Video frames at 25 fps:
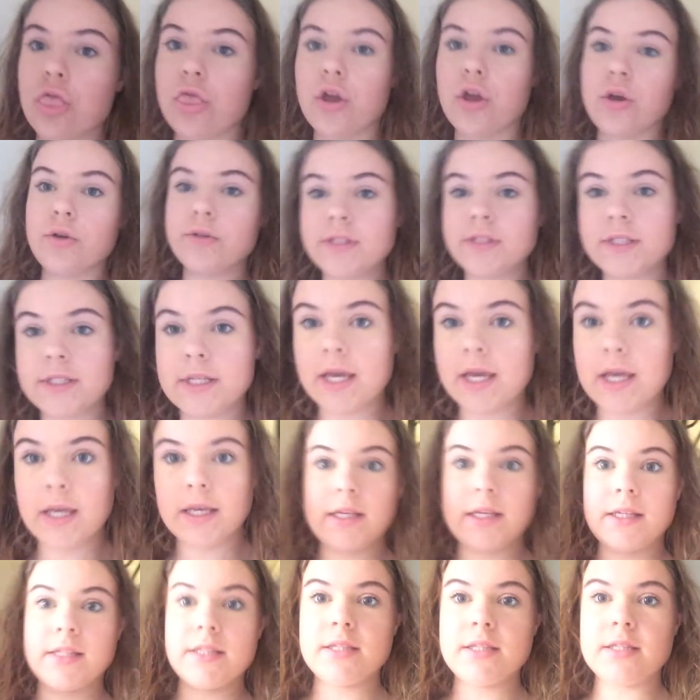those
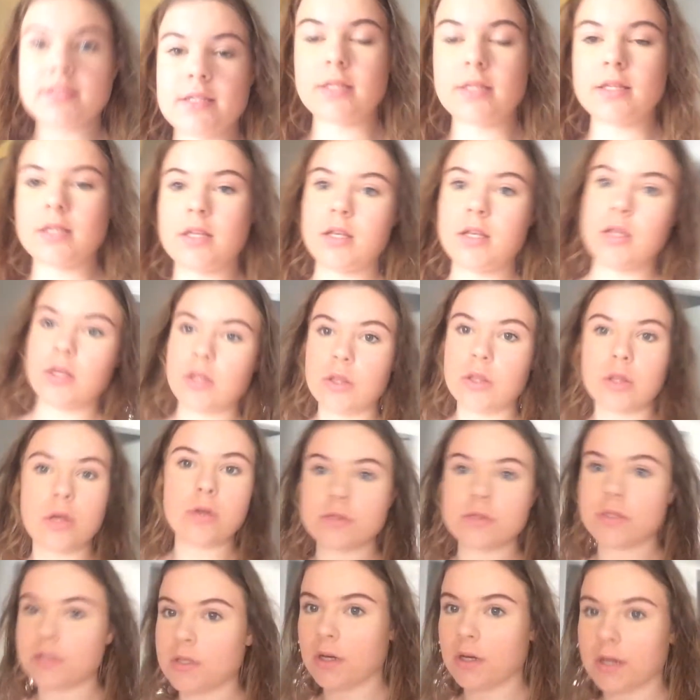days,
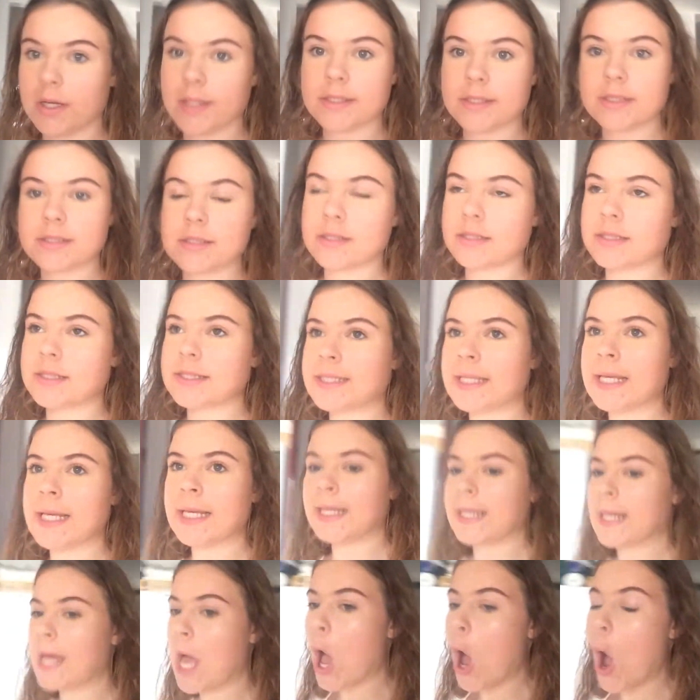those nights,
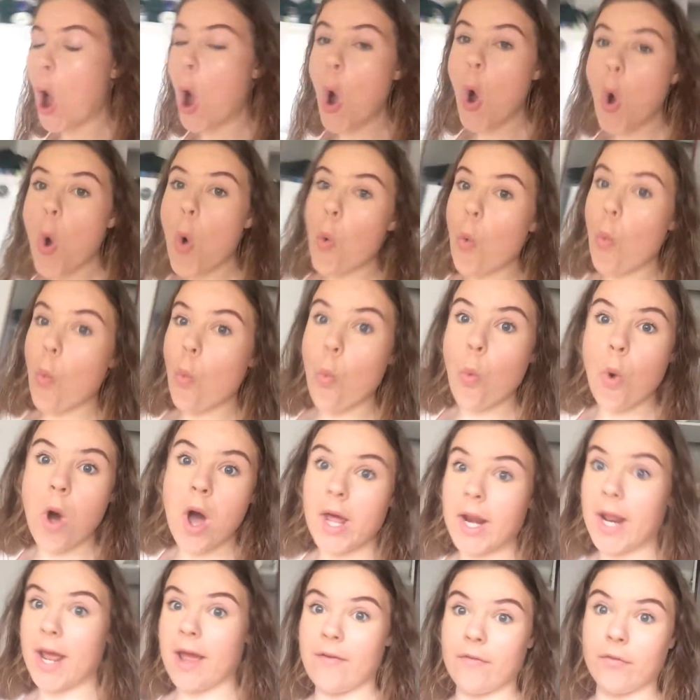
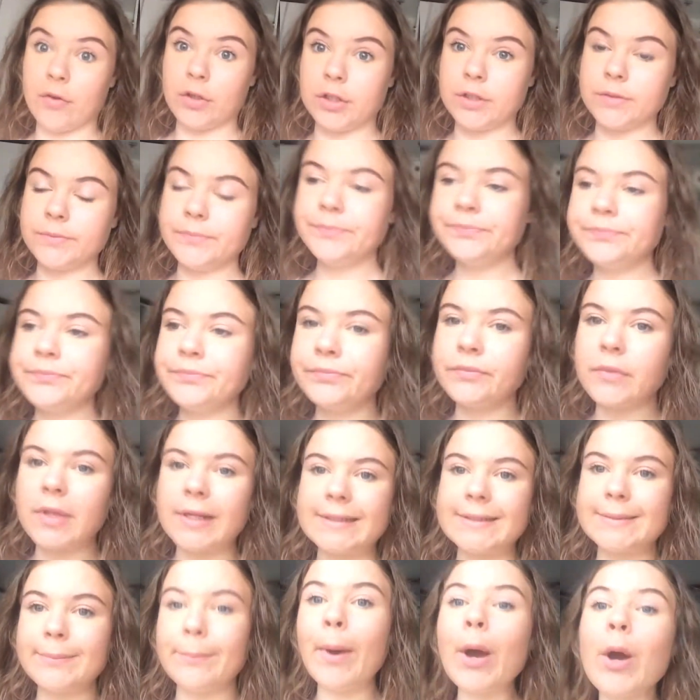whatever,
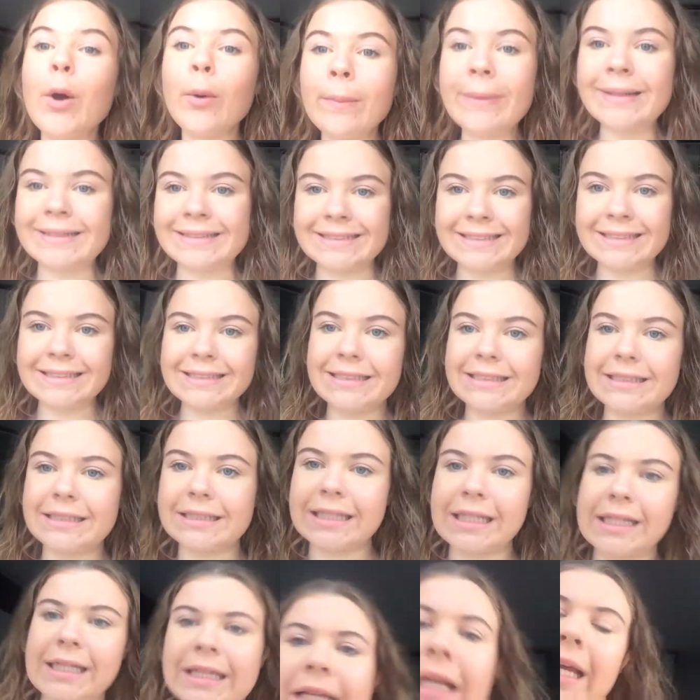those
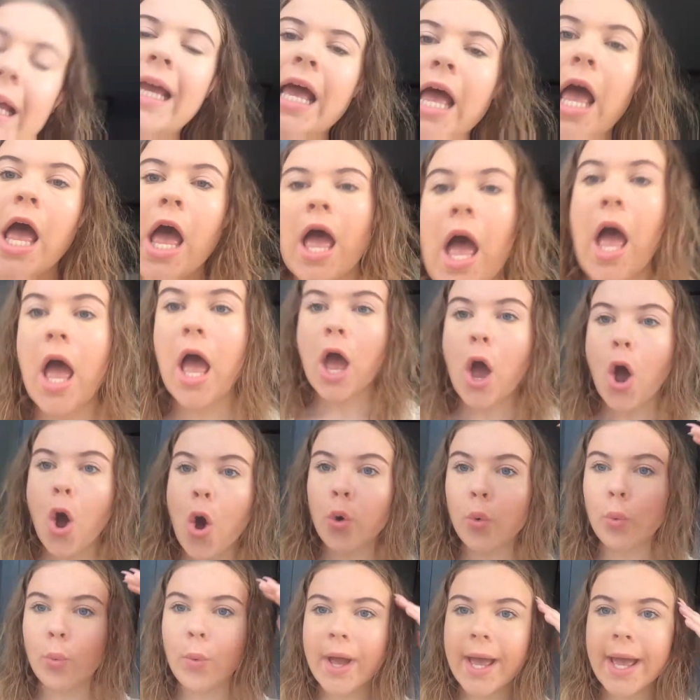moments
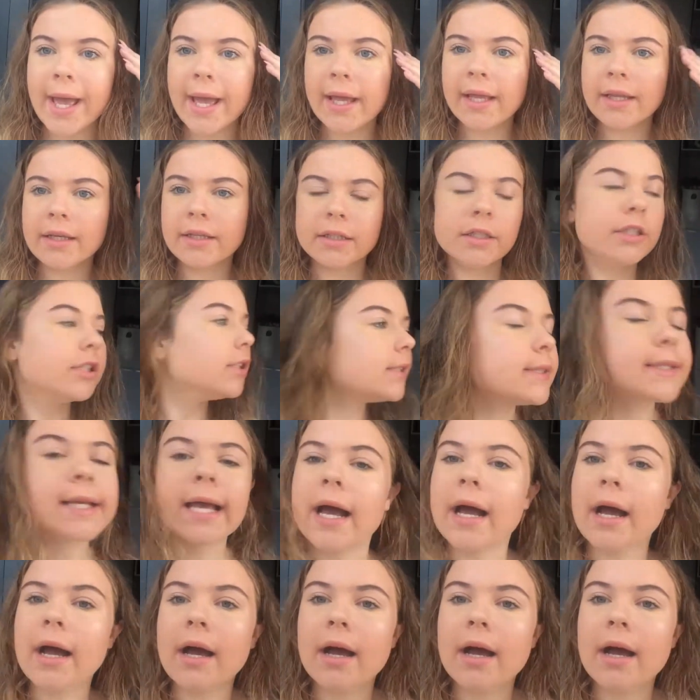when you just